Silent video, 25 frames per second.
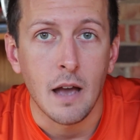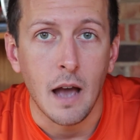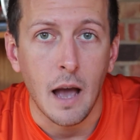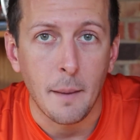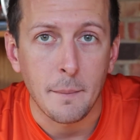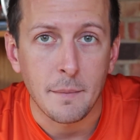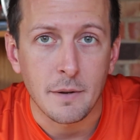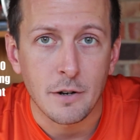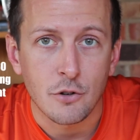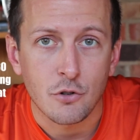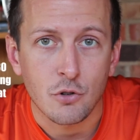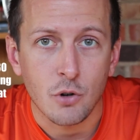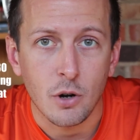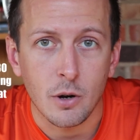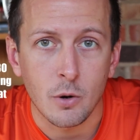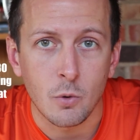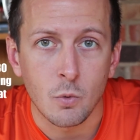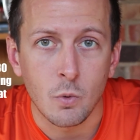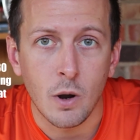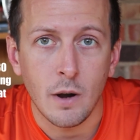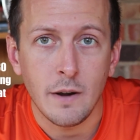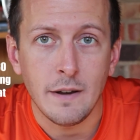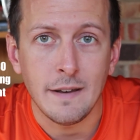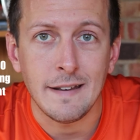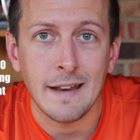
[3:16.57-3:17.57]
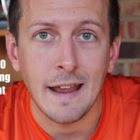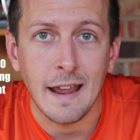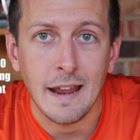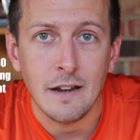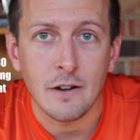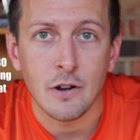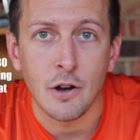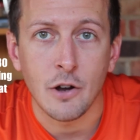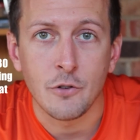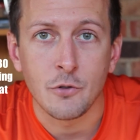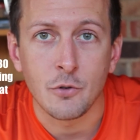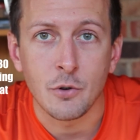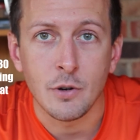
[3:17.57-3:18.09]
I'm gonna try to run an
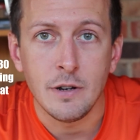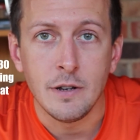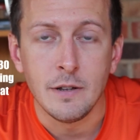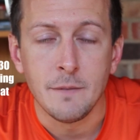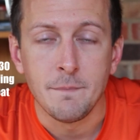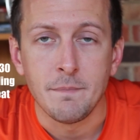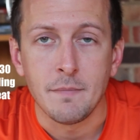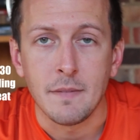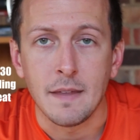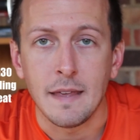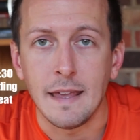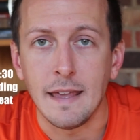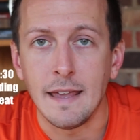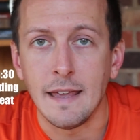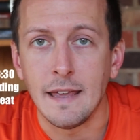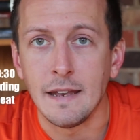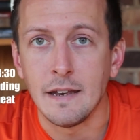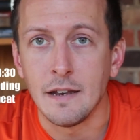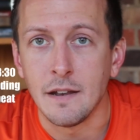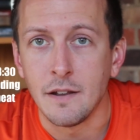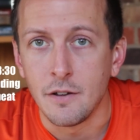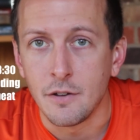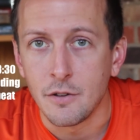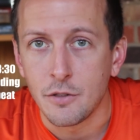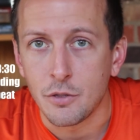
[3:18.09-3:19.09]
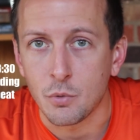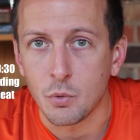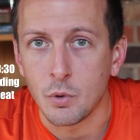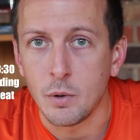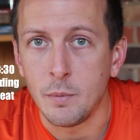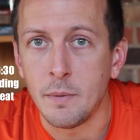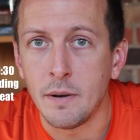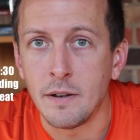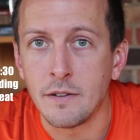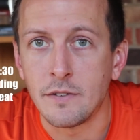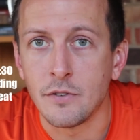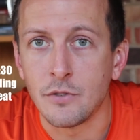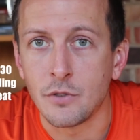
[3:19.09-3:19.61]
800 in 3
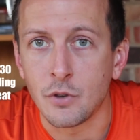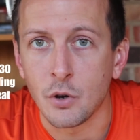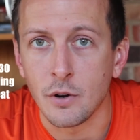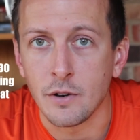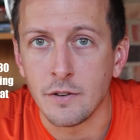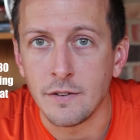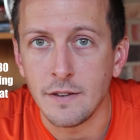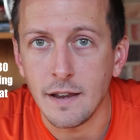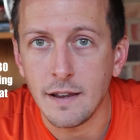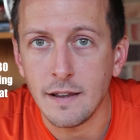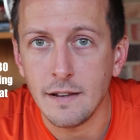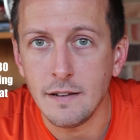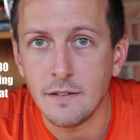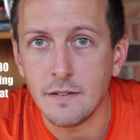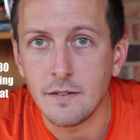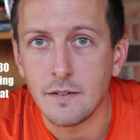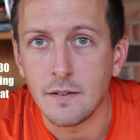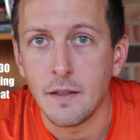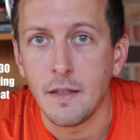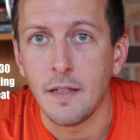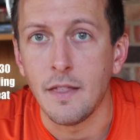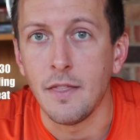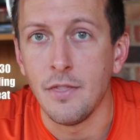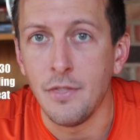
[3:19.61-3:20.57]
minutes and 30 seconds.